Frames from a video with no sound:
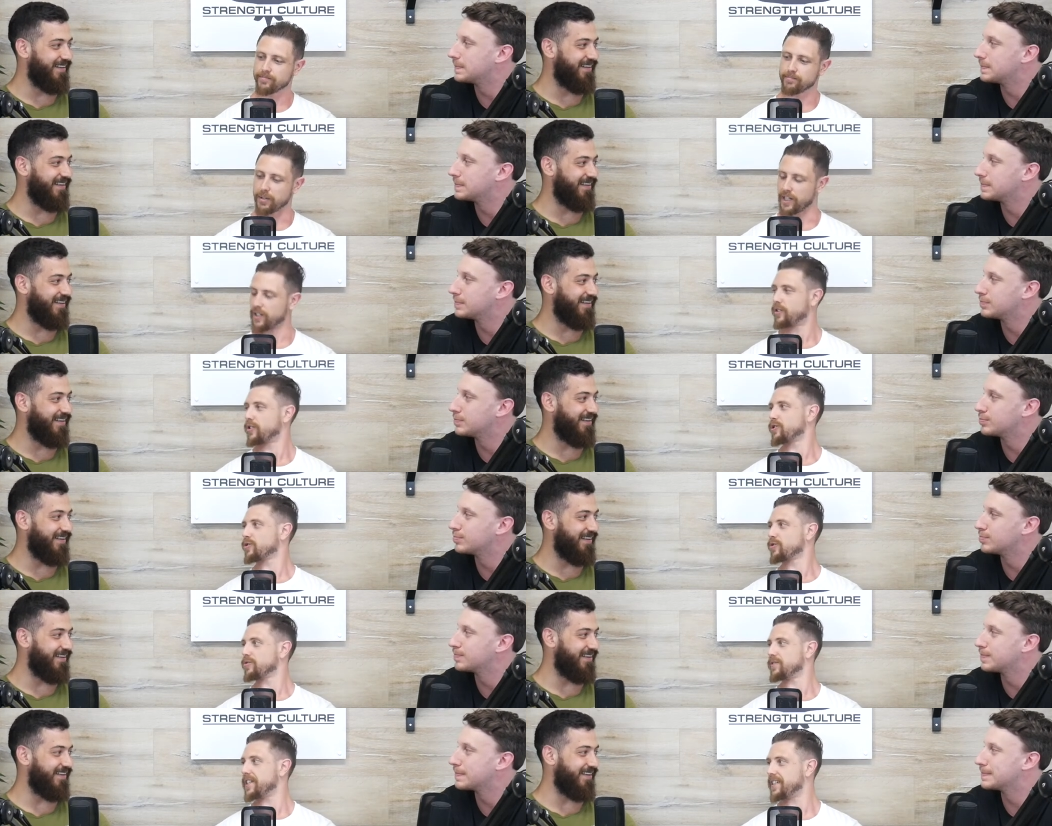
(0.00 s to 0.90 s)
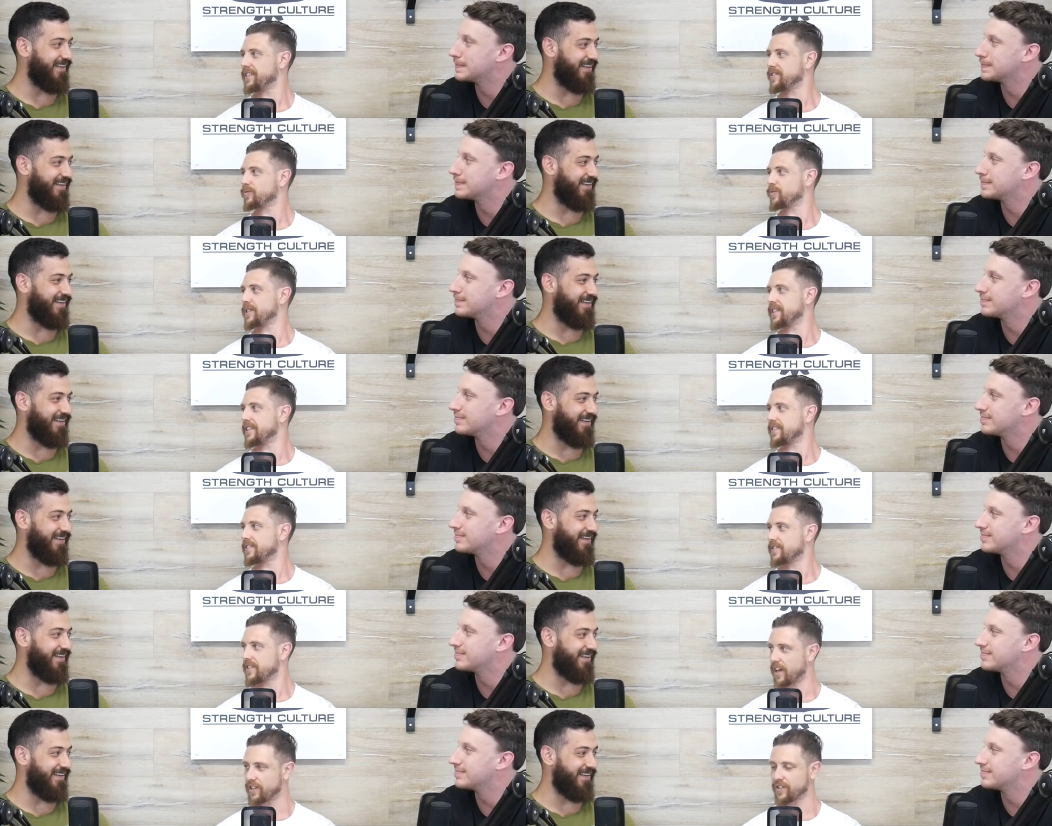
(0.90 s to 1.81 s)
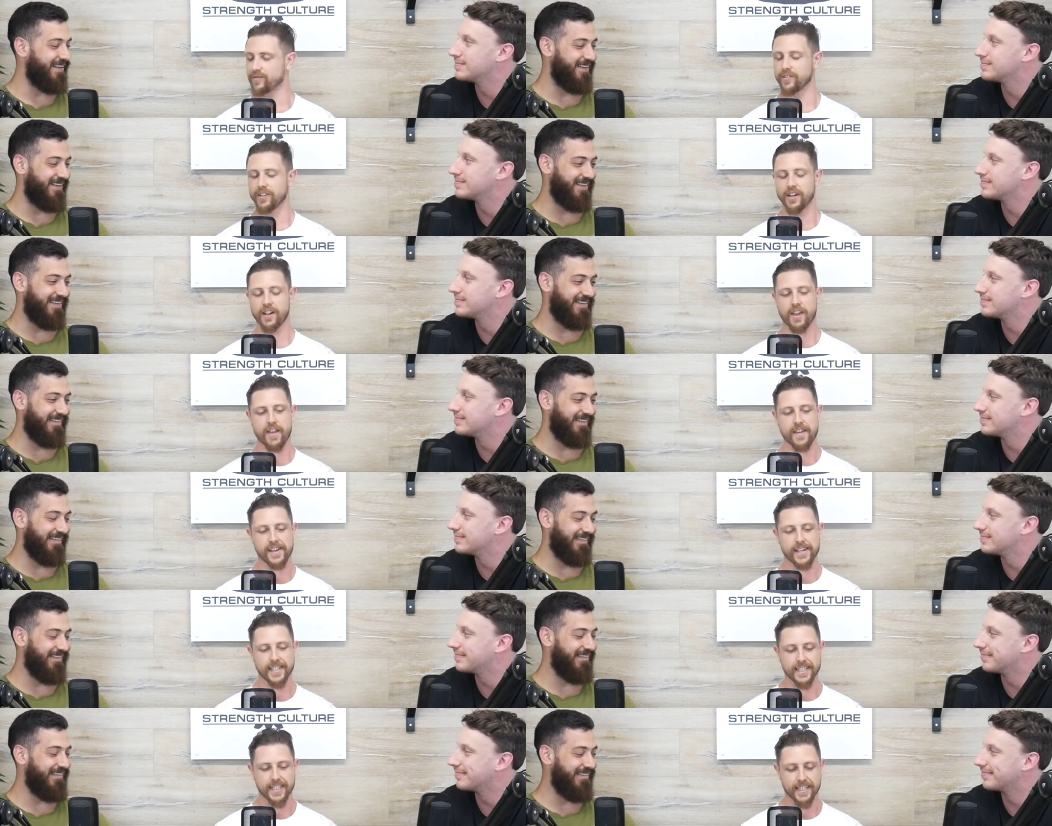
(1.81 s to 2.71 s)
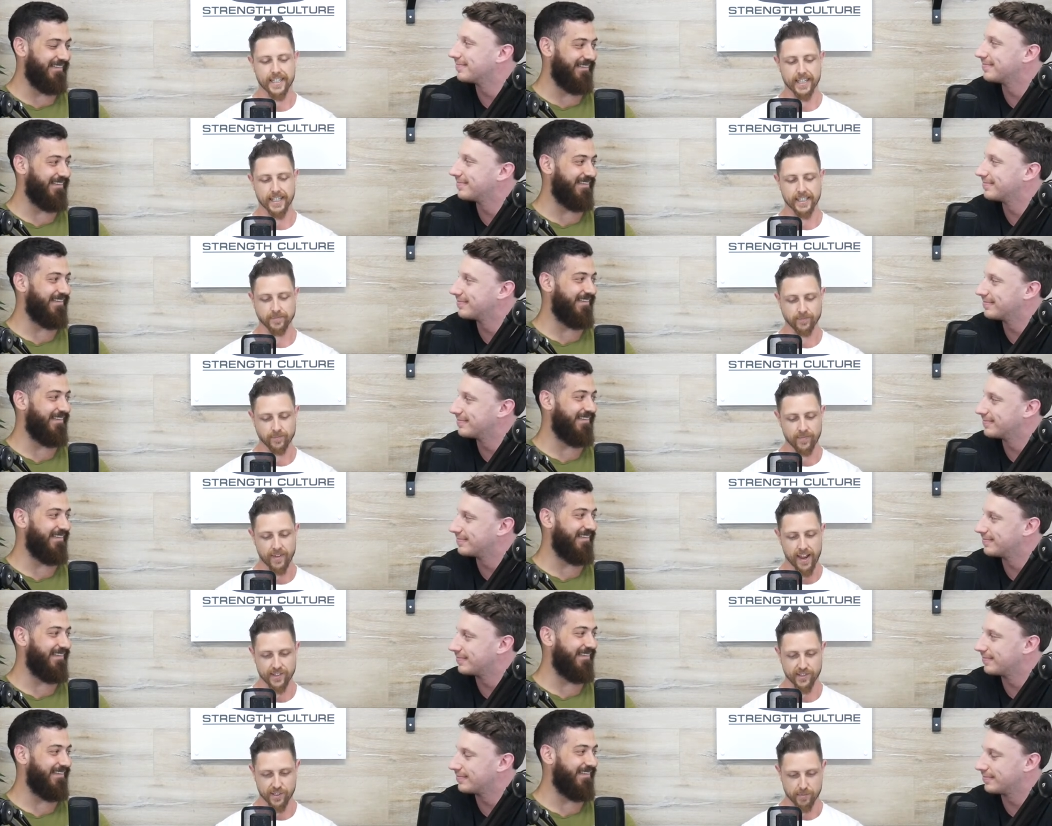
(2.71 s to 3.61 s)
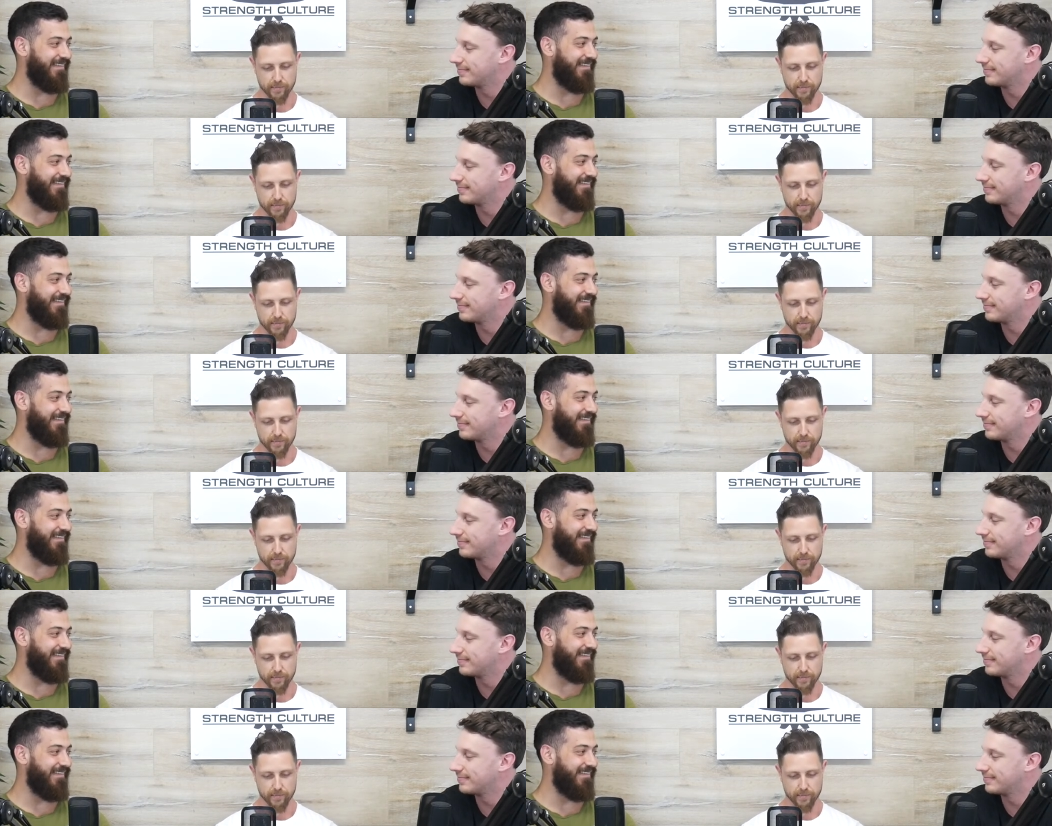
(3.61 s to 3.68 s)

Speaker 1: biological needs that we need to satisfy um, as a